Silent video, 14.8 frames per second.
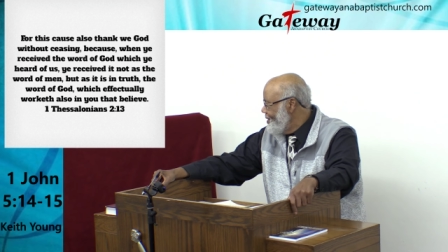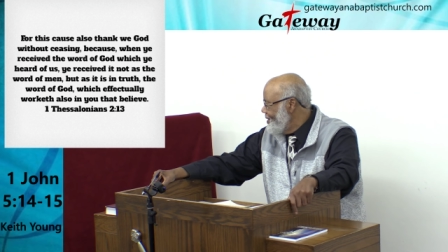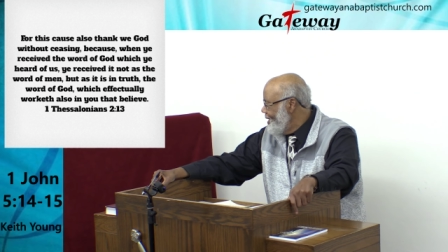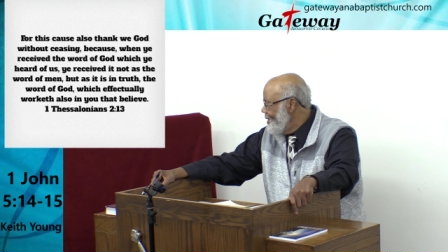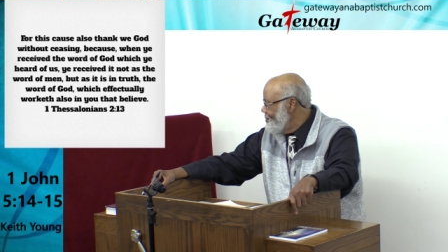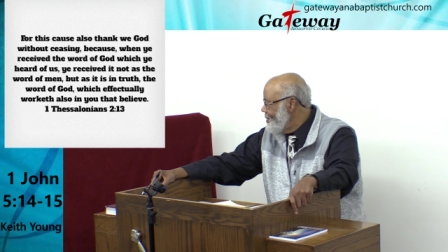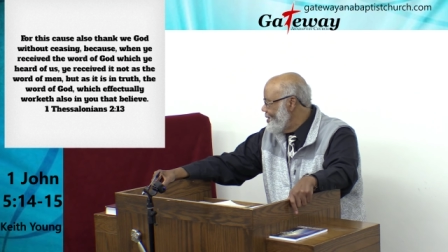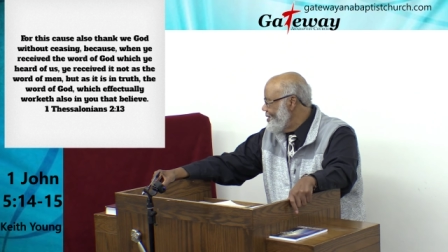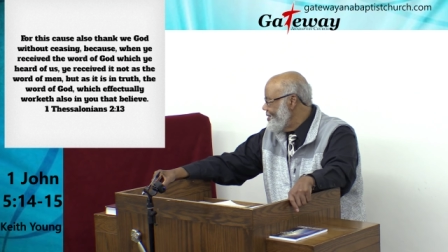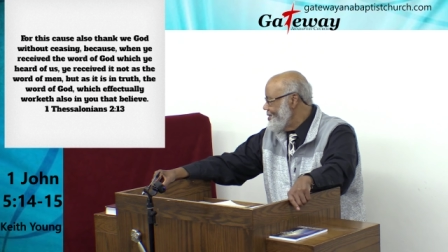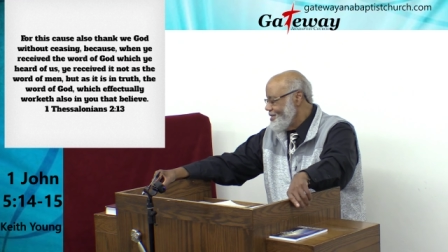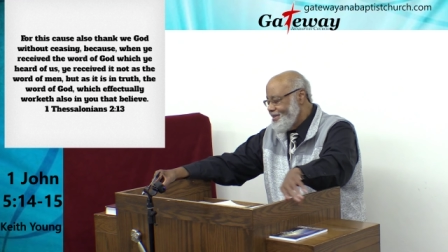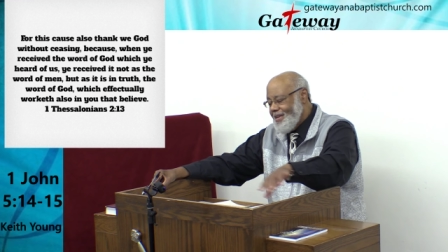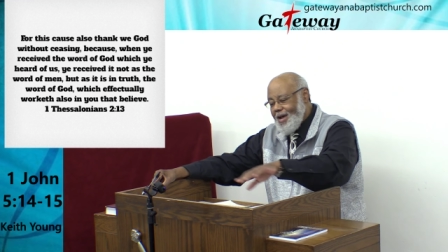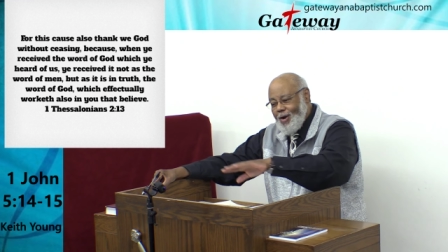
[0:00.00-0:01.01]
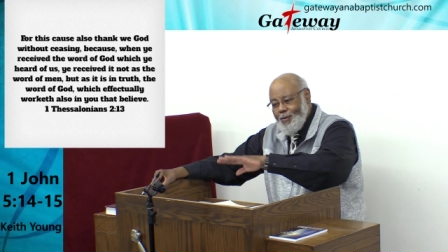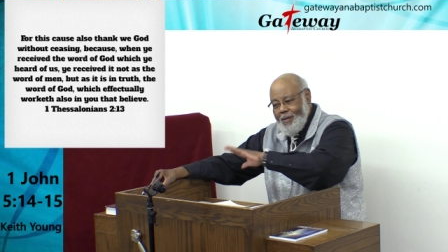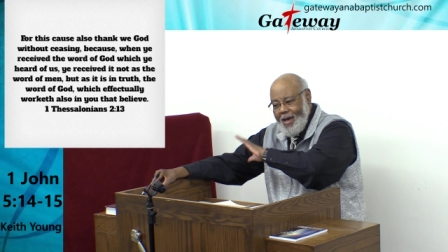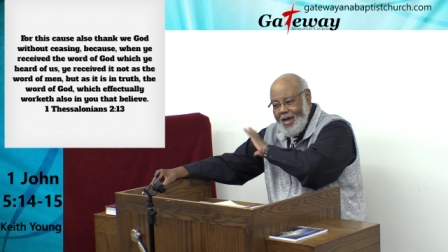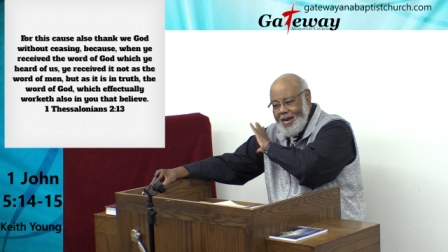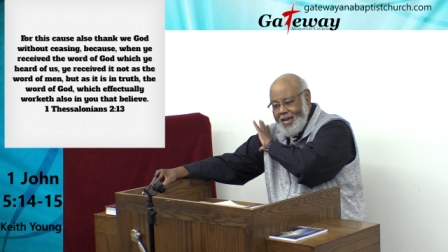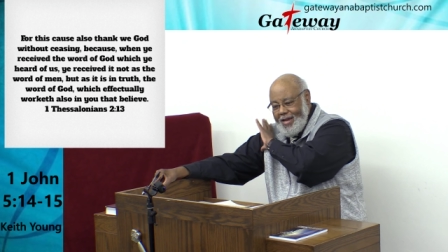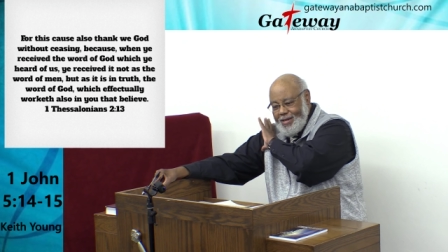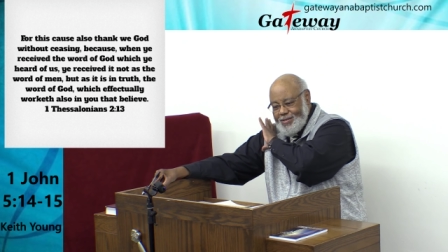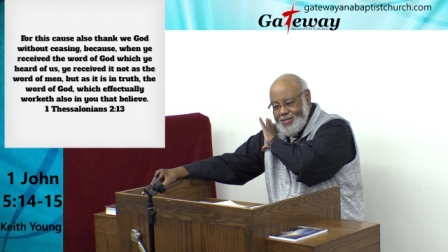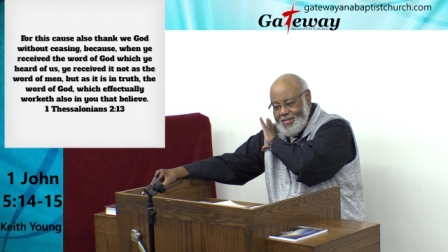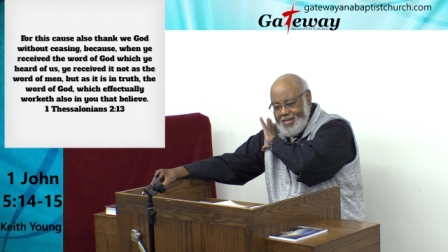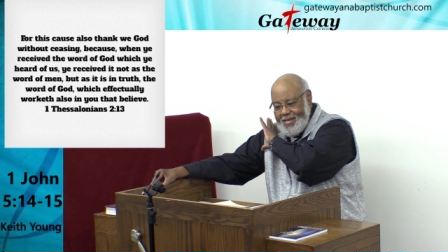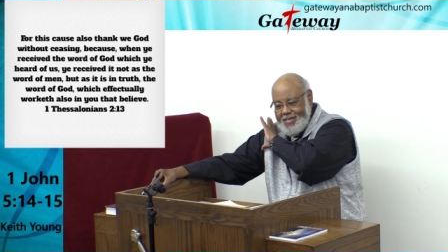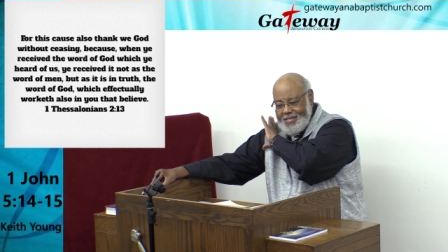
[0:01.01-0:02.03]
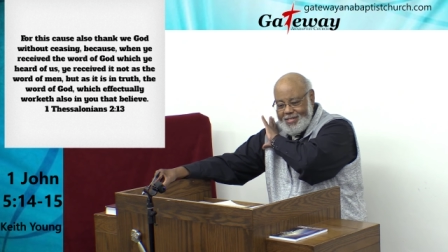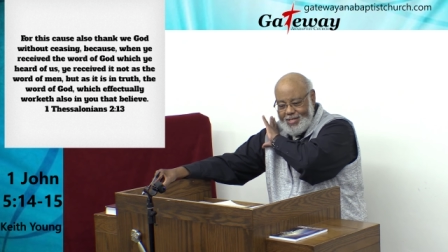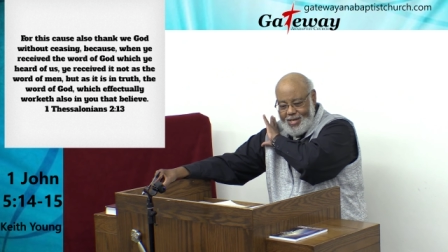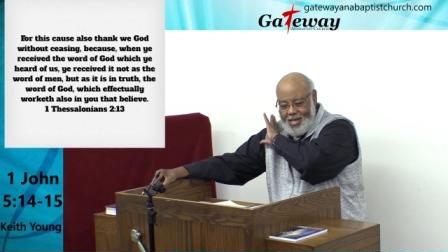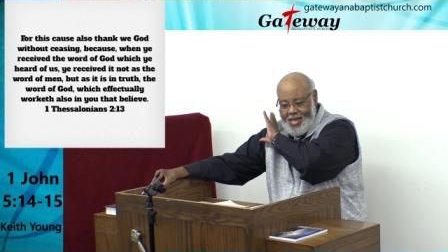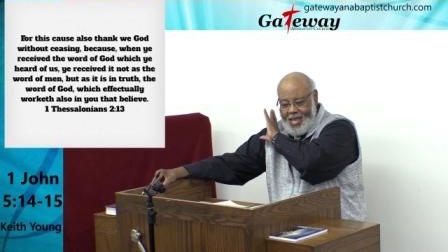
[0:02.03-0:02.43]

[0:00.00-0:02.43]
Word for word: Amen. Nobody else this